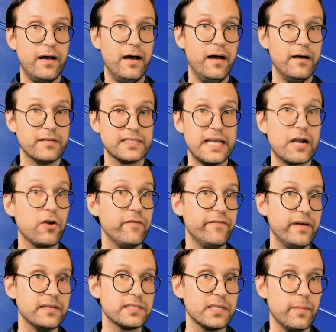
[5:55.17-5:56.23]

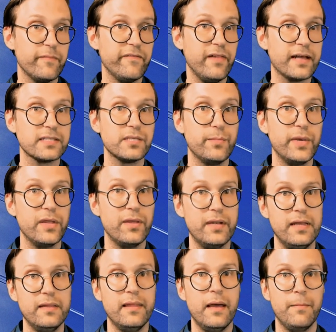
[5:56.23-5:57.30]
sacrifice some
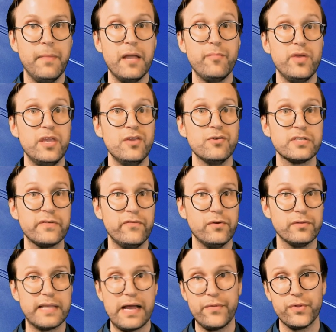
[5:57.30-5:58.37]
flexibility that might be
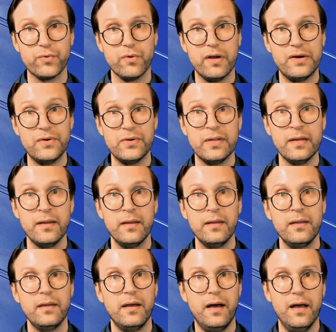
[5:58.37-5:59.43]
useful down the road
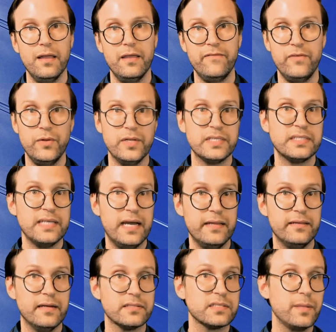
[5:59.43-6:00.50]
if you
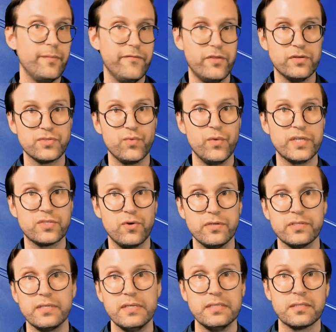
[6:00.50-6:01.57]
decide that some of those
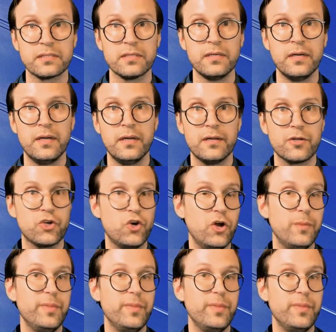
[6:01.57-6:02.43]
resources could be